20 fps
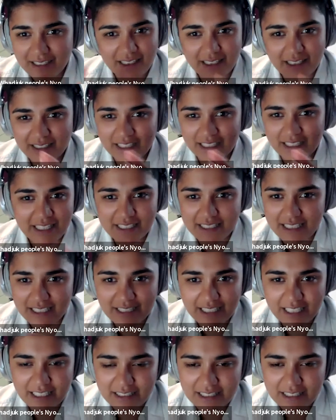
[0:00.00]
are there things
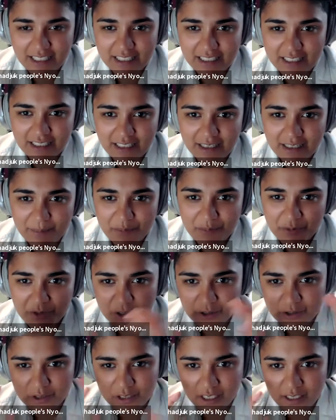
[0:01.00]
like that
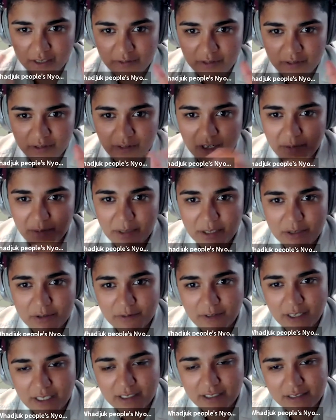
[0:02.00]
those kind of
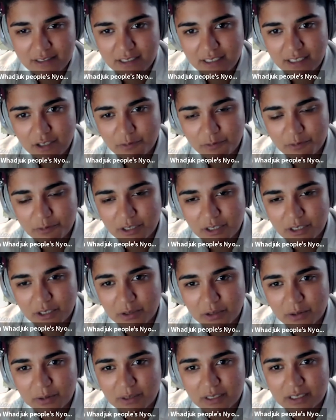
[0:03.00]
environmental factors that help with the
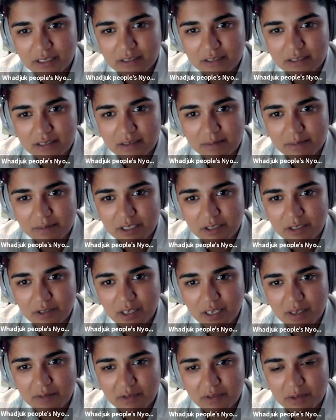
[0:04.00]
cooling systems that you
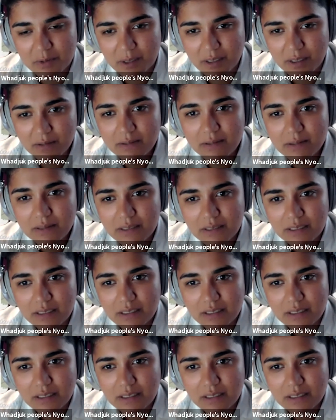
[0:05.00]
have as well?